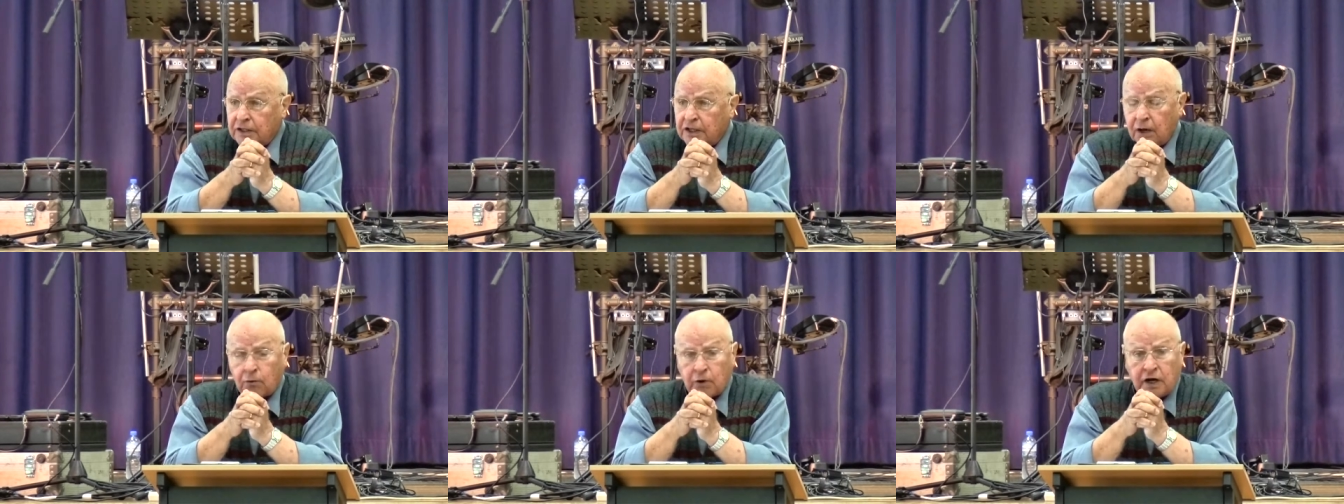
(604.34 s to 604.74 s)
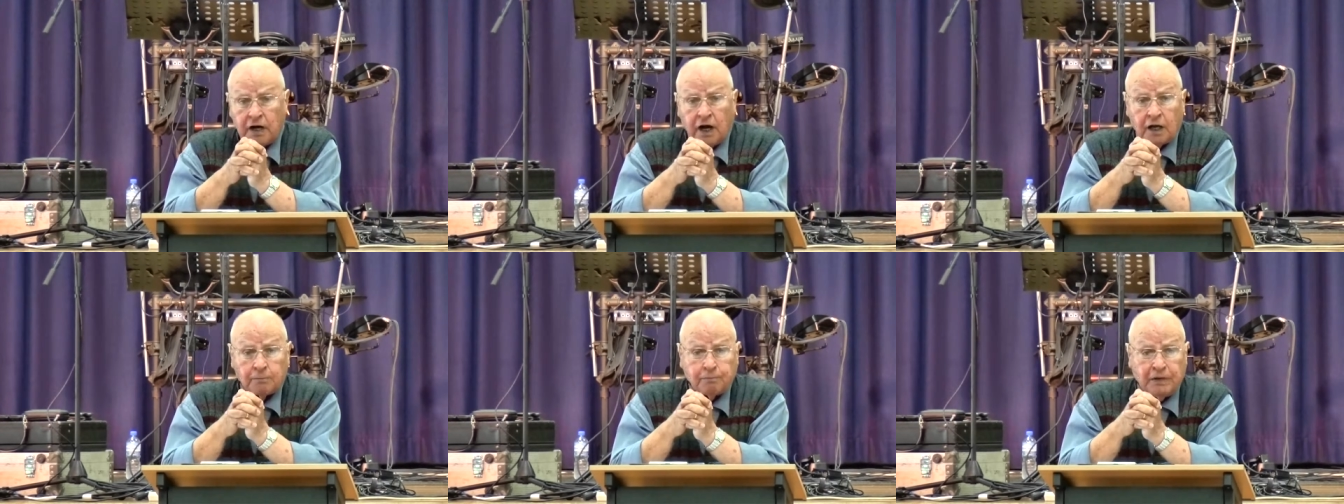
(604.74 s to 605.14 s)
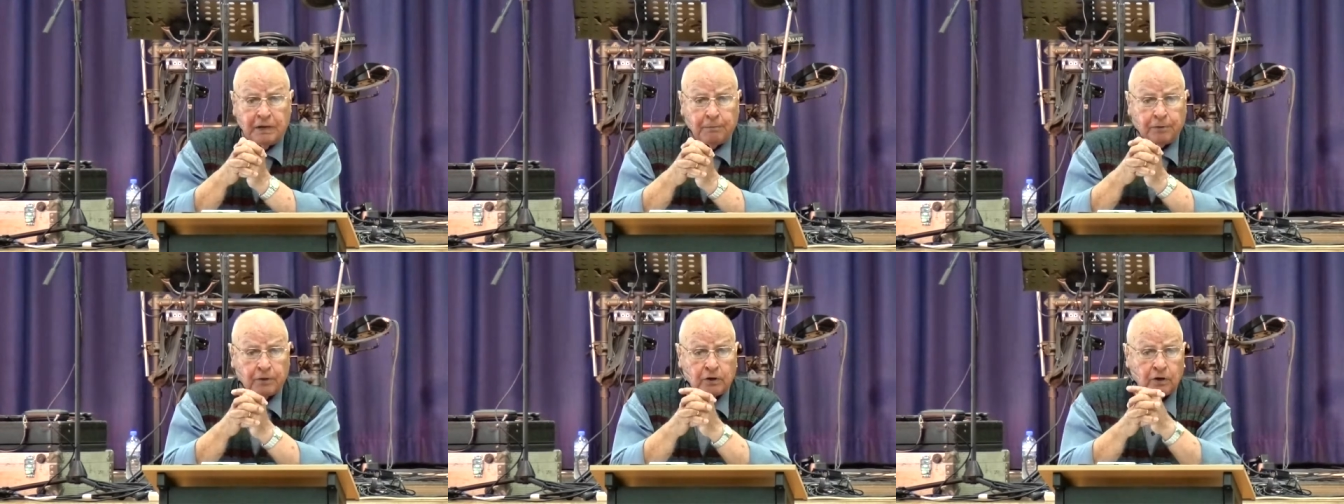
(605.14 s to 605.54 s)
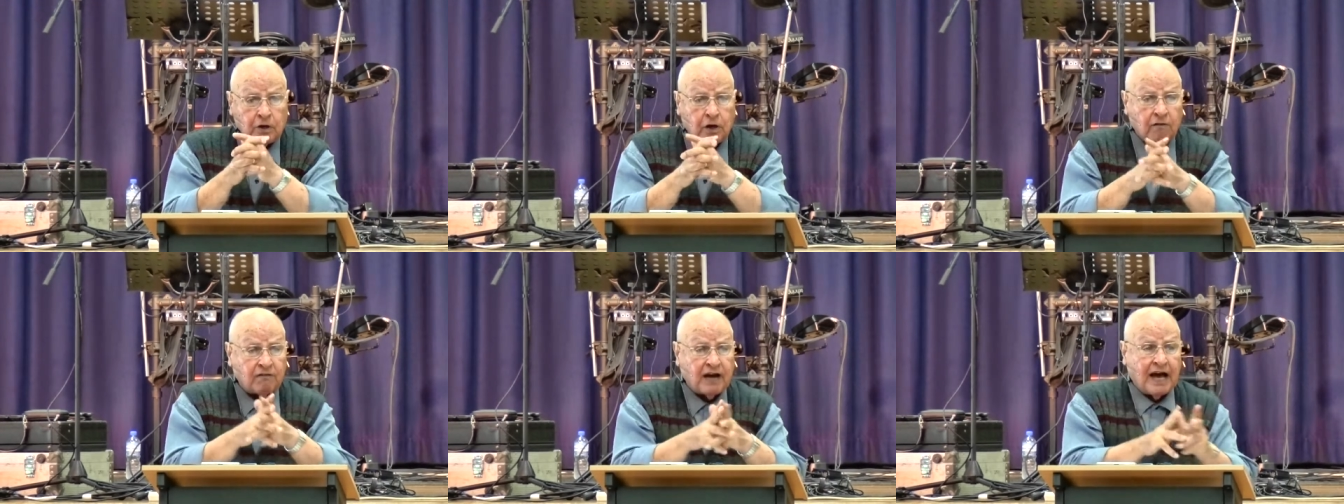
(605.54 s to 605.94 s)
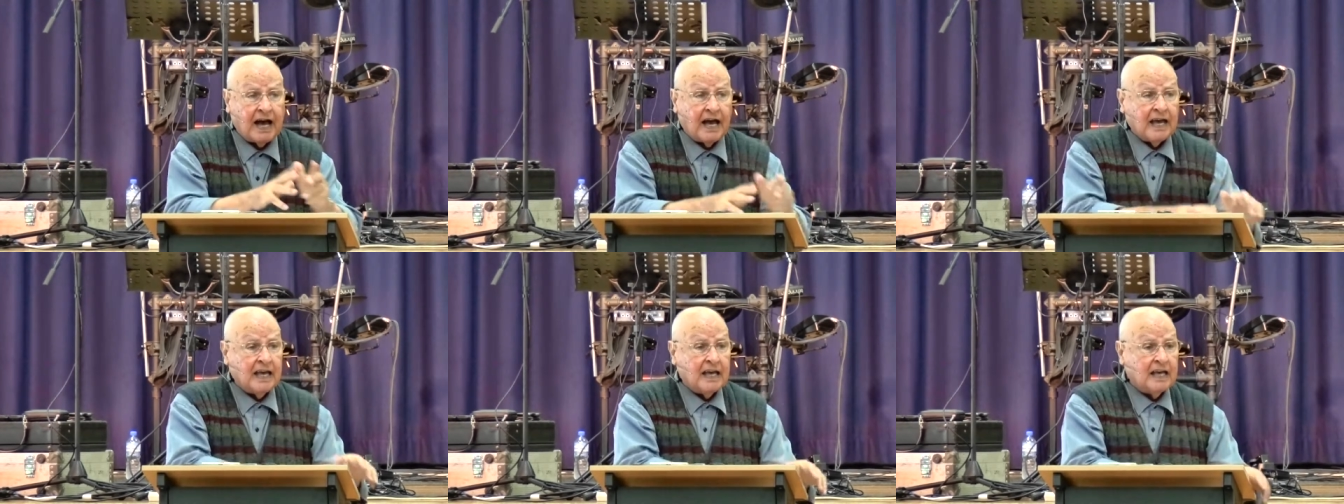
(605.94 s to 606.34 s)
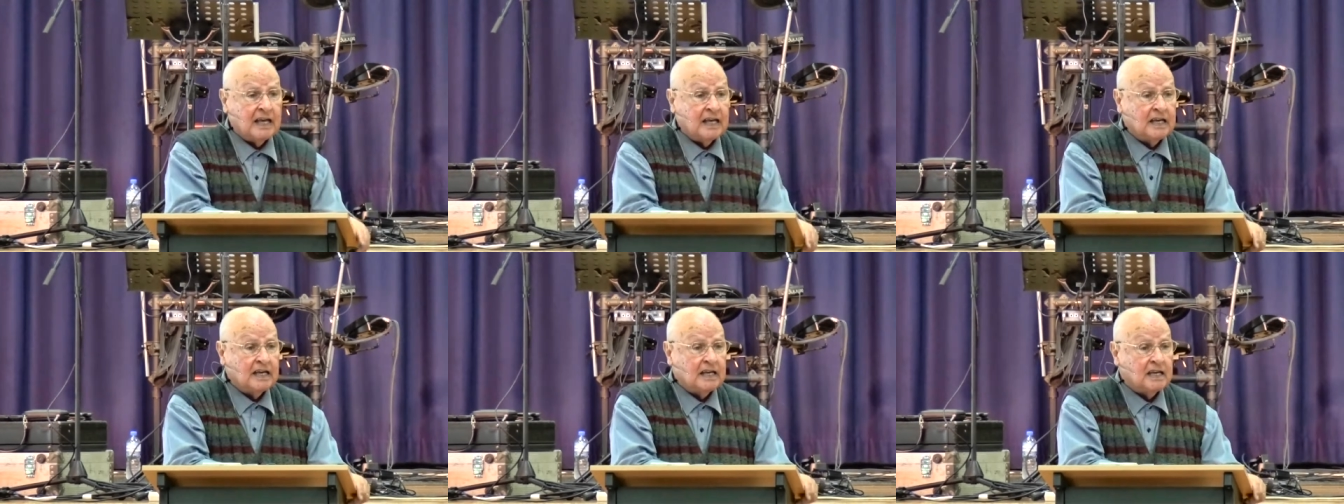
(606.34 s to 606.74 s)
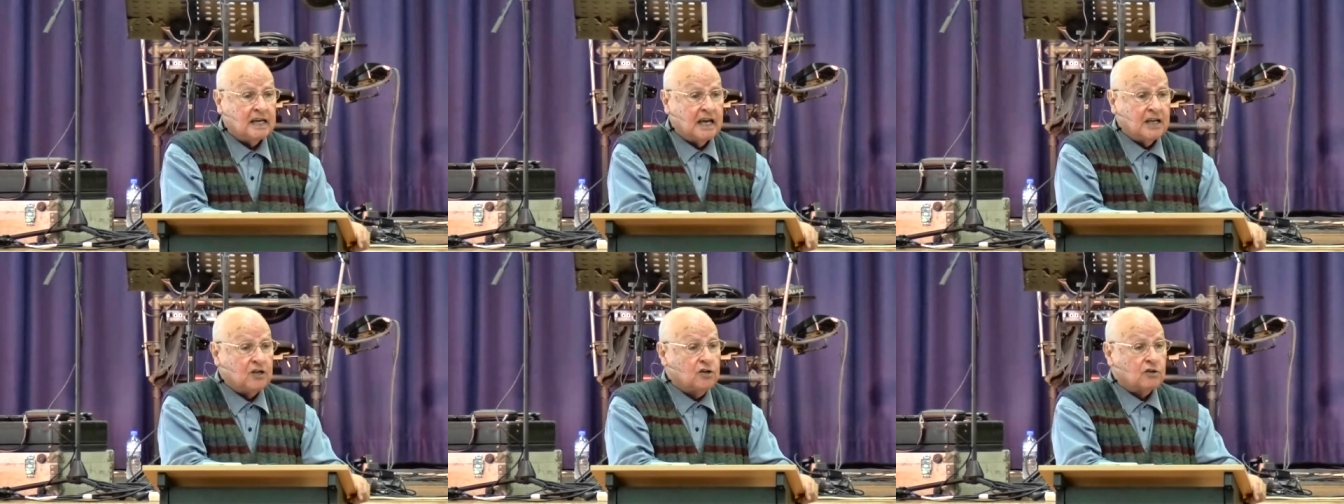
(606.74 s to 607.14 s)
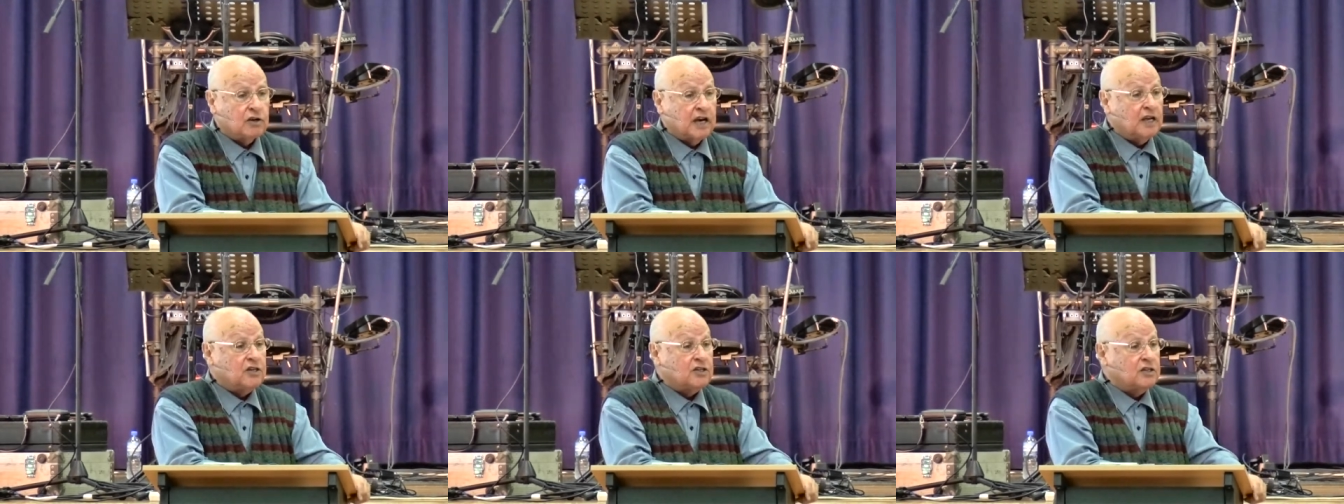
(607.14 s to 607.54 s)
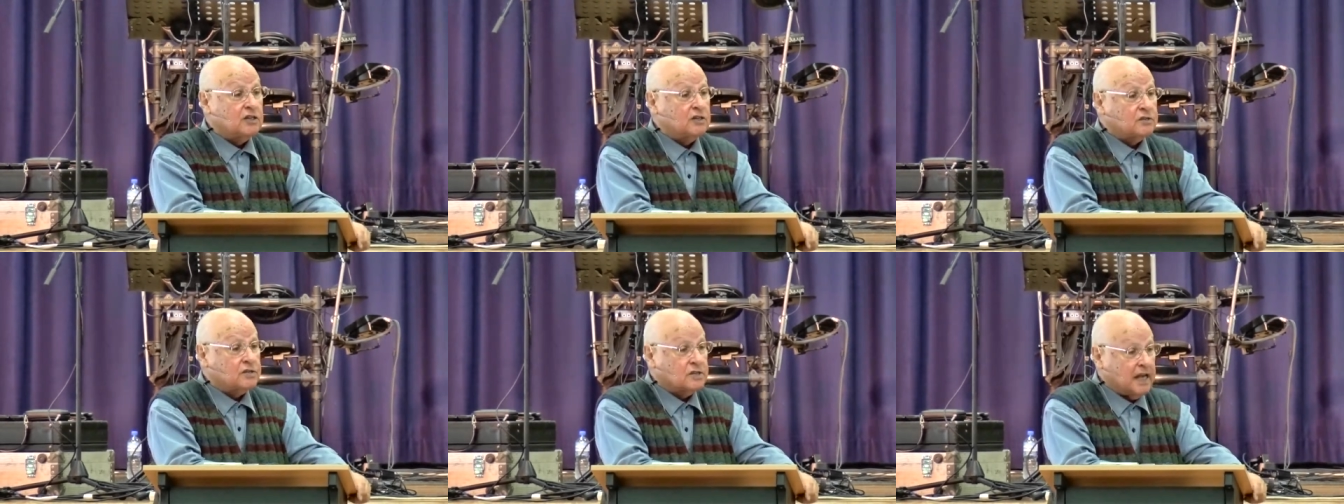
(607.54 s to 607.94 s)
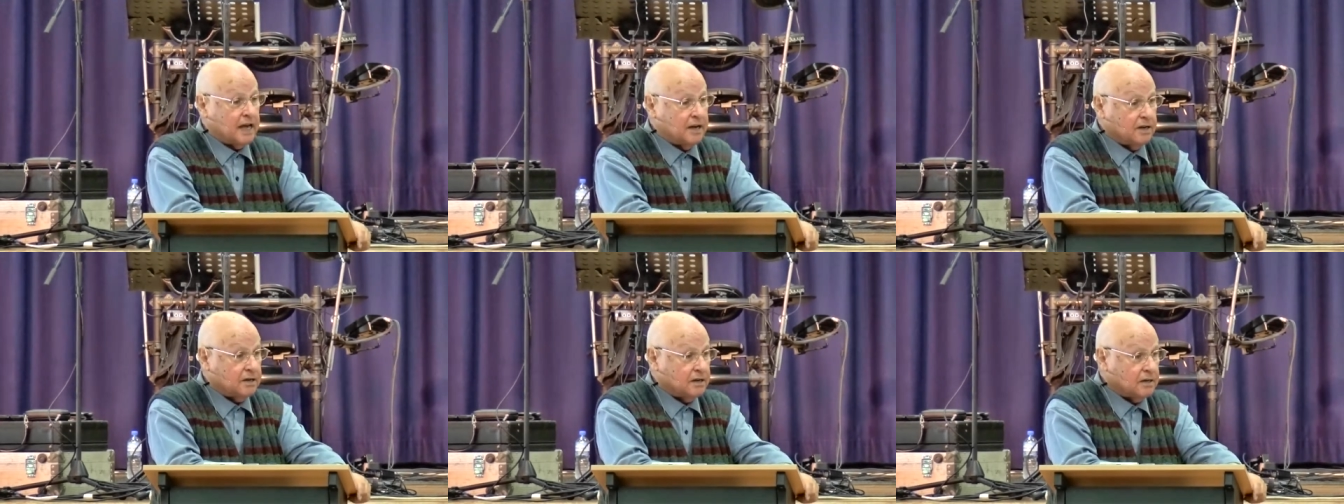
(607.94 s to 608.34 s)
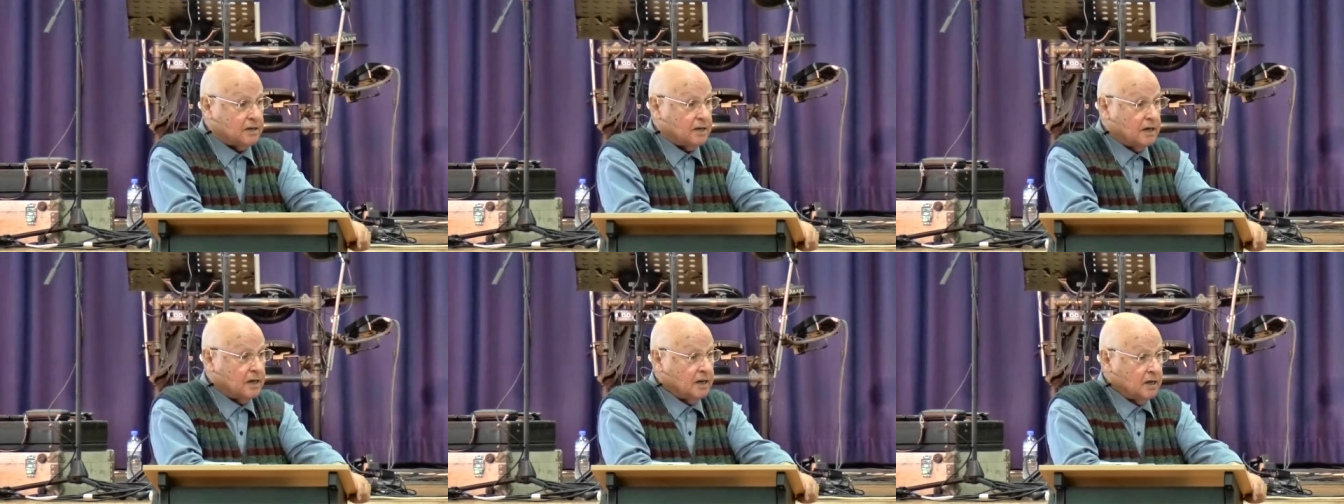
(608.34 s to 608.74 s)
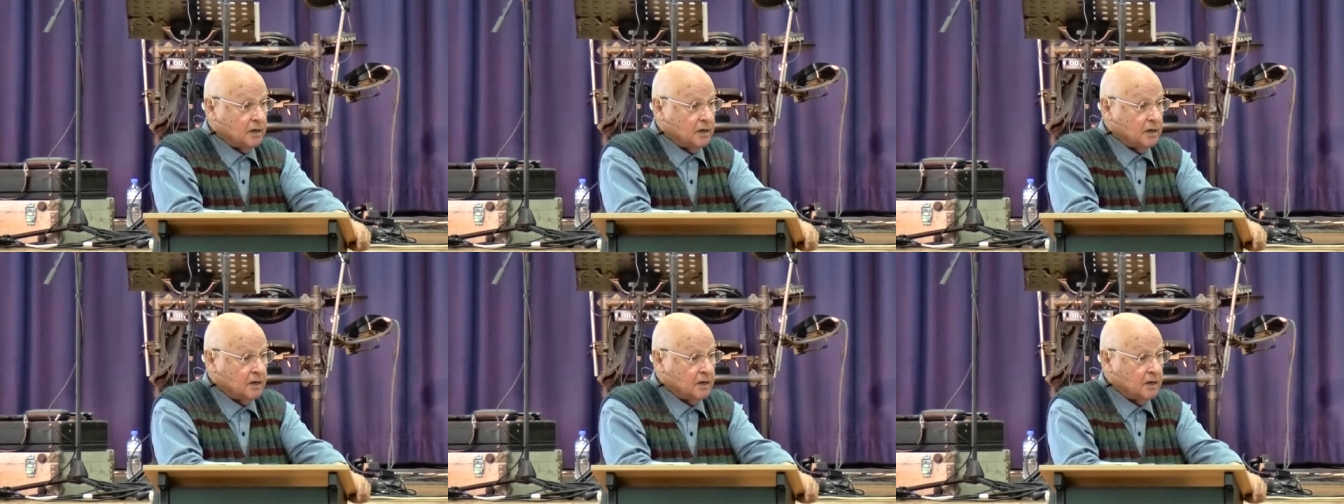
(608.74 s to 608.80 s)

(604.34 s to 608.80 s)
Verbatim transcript: They were not people of high educational standard.